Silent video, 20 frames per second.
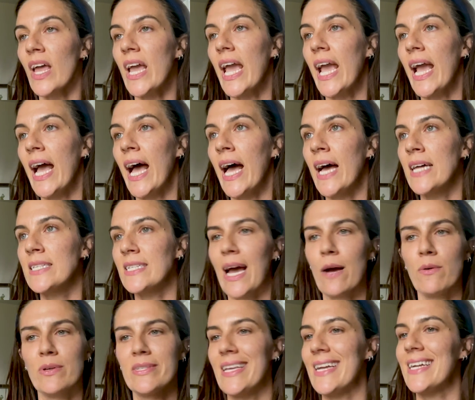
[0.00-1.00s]
And
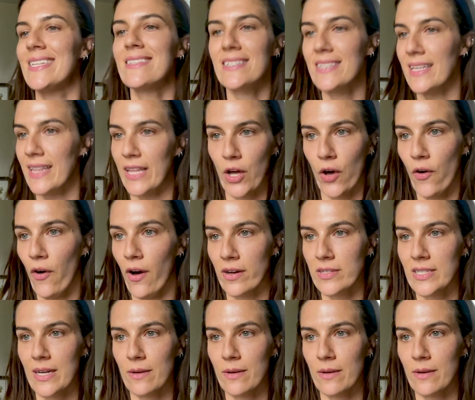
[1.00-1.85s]
I was instantly hooked.